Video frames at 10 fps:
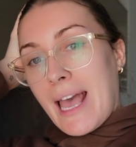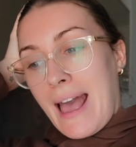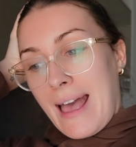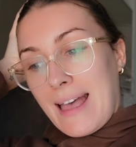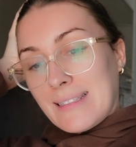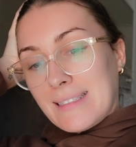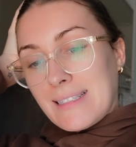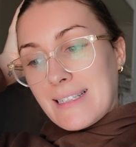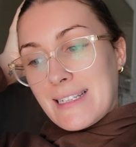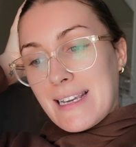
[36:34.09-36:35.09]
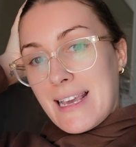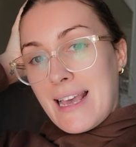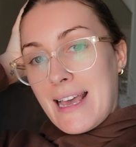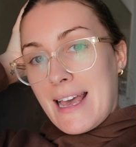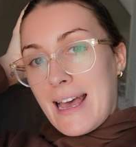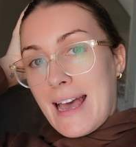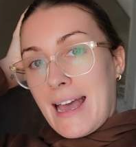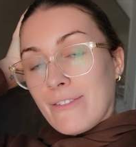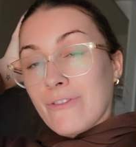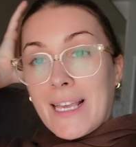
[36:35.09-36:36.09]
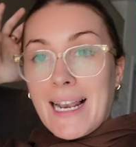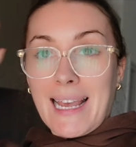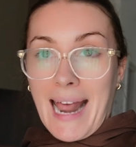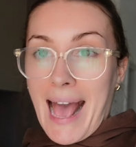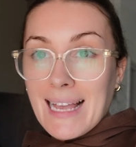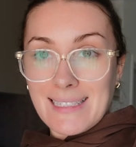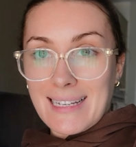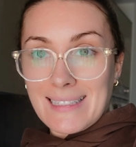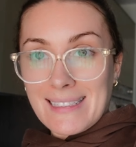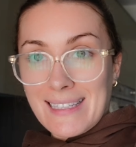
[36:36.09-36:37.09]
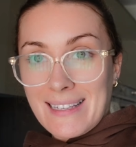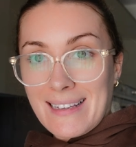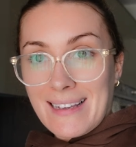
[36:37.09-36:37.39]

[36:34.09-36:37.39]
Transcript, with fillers: and I feel like an adult.